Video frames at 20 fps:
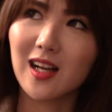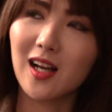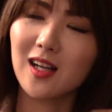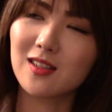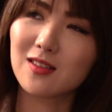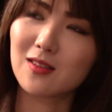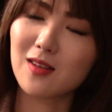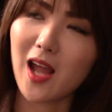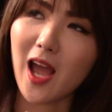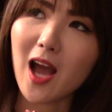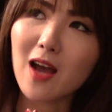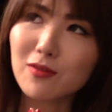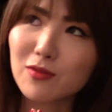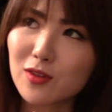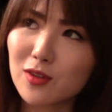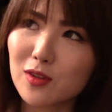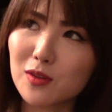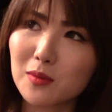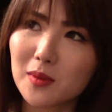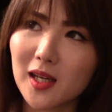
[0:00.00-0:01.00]
don't have
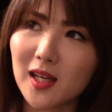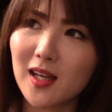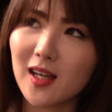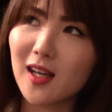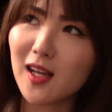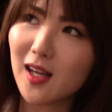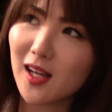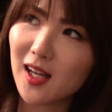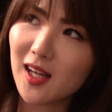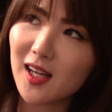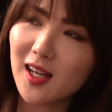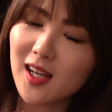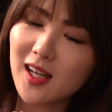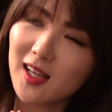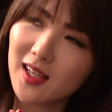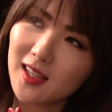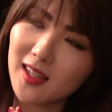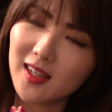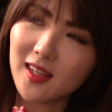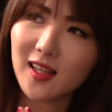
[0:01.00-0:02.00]
to, but
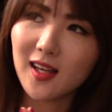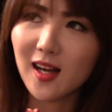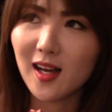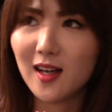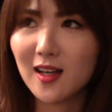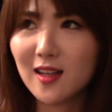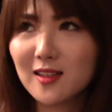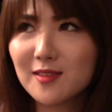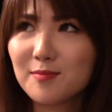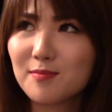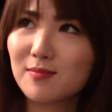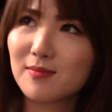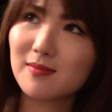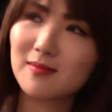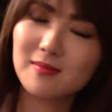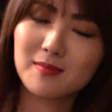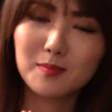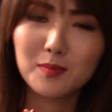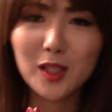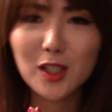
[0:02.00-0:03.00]
yeah,
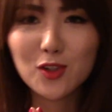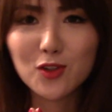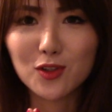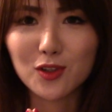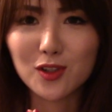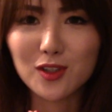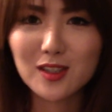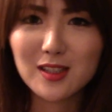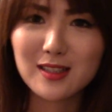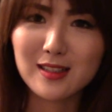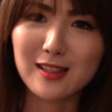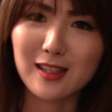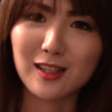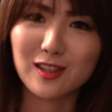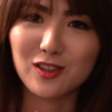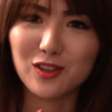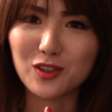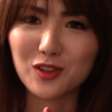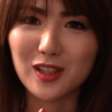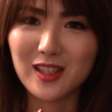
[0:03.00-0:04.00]
pictures
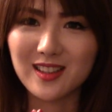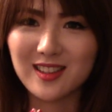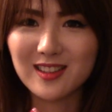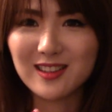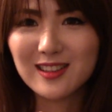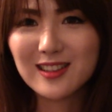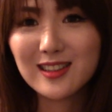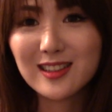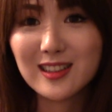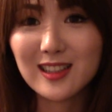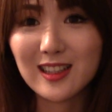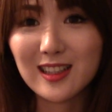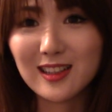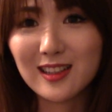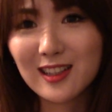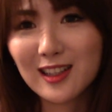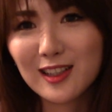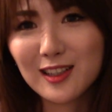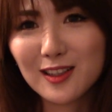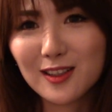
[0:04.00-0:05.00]
that you can see
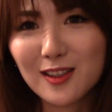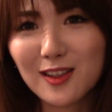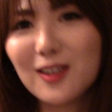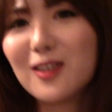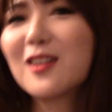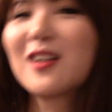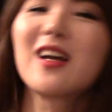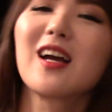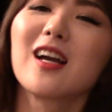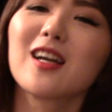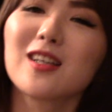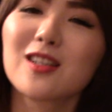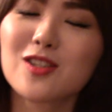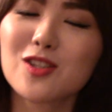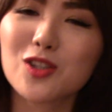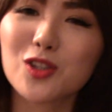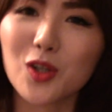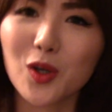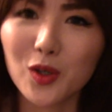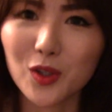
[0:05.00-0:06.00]
later on, I could
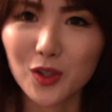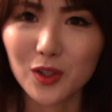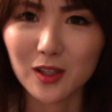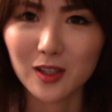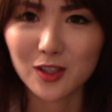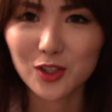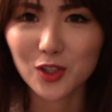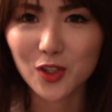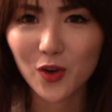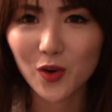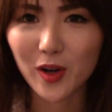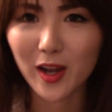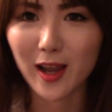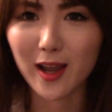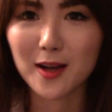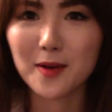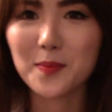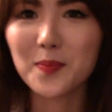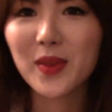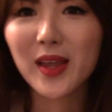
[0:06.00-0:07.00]
show
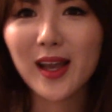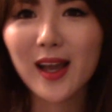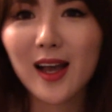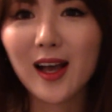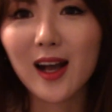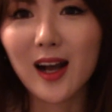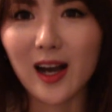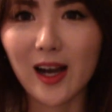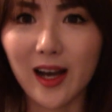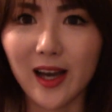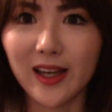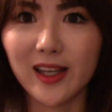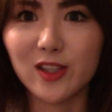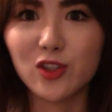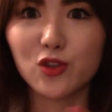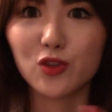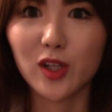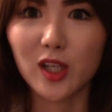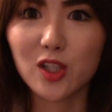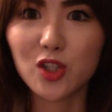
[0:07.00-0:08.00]
him I
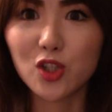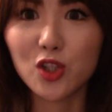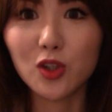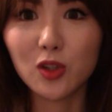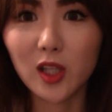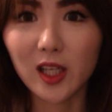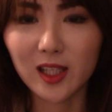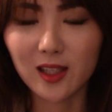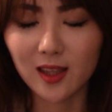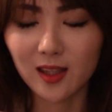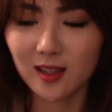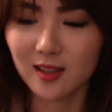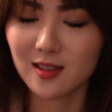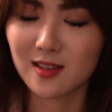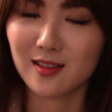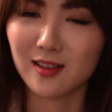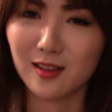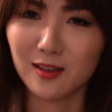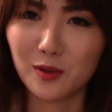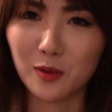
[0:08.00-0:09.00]
dressed you like
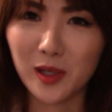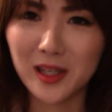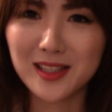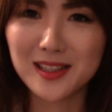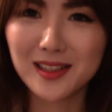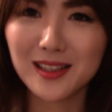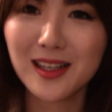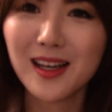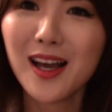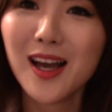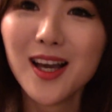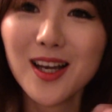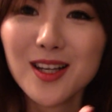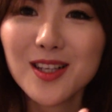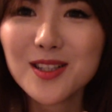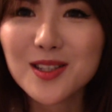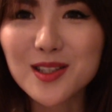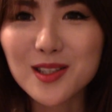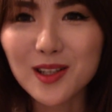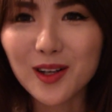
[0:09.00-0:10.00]
this. Anyways,
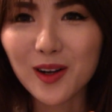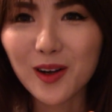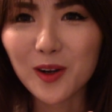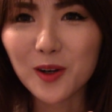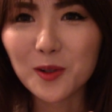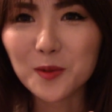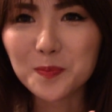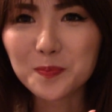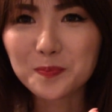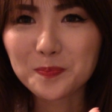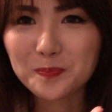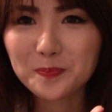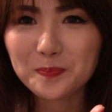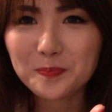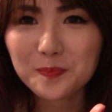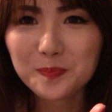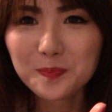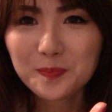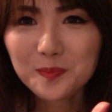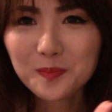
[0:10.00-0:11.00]
so
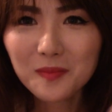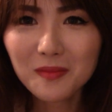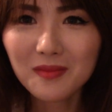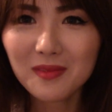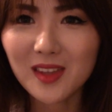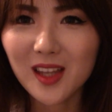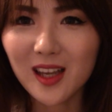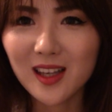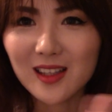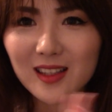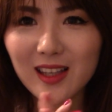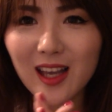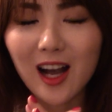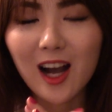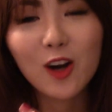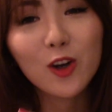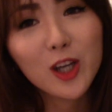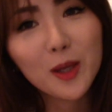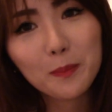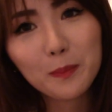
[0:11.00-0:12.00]
yeah,
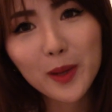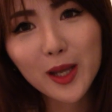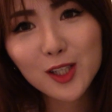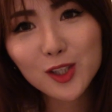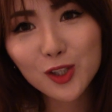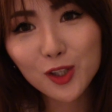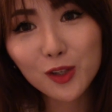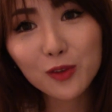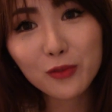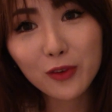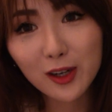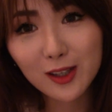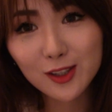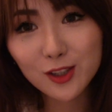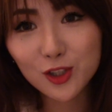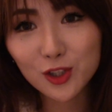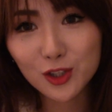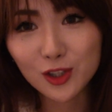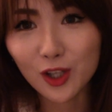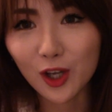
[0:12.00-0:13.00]
I'll get back to you very
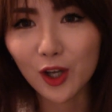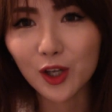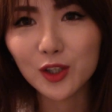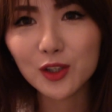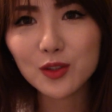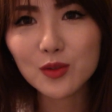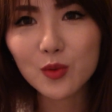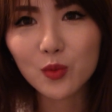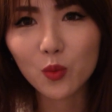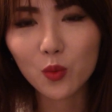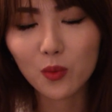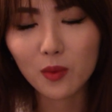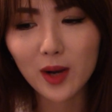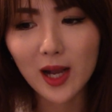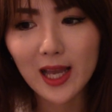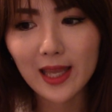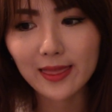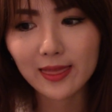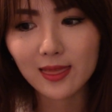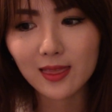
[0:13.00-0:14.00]
soon
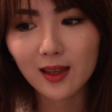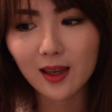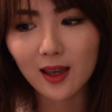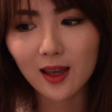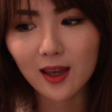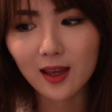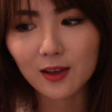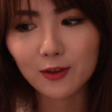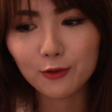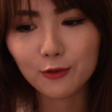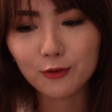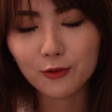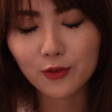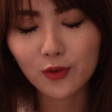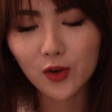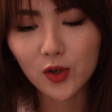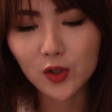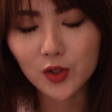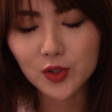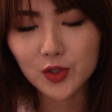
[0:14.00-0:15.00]
with a
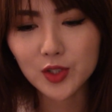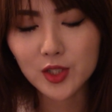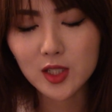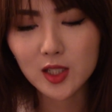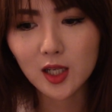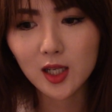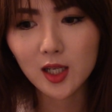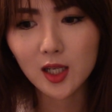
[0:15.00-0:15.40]
first